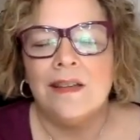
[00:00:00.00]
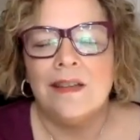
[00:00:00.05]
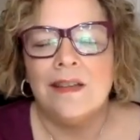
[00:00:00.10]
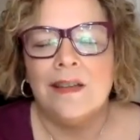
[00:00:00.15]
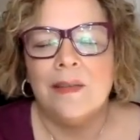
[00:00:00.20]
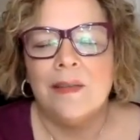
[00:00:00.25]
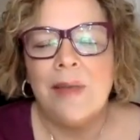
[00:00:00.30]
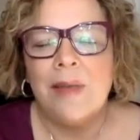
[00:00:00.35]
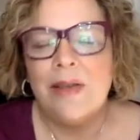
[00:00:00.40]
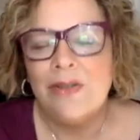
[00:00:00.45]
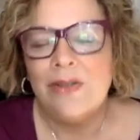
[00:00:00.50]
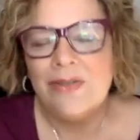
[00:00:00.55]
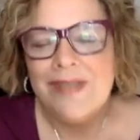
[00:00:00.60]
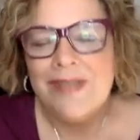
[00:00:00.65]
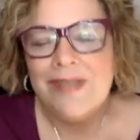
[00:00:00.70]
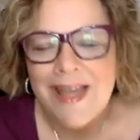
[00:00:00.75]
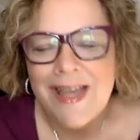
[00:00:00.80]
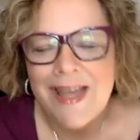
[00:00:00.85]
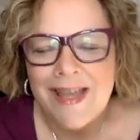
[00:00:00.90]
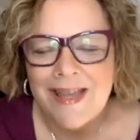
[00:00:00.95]
about your
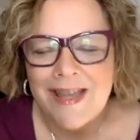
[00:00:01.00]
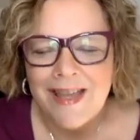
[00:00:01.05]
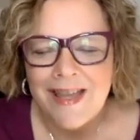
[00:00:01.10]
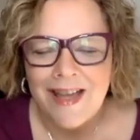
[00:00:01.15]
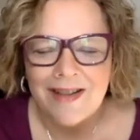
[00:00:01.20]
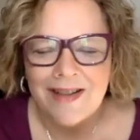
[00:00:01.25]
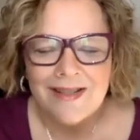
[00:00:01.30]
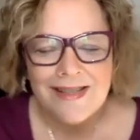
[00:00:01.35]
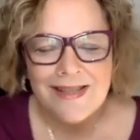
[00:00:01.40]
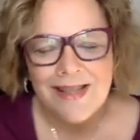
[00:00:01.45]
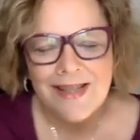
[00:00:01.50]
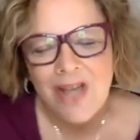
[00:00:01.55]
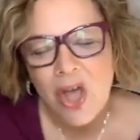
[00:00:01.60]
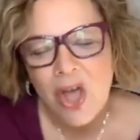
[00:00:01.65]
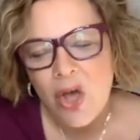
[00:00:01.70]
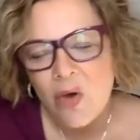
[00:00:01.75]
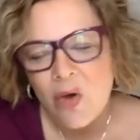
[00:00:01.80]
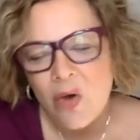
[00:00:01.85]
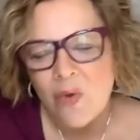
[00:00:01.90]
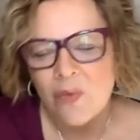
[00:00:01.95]
day? How does it
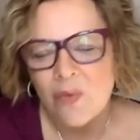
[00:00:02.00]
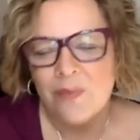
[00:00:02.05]
go?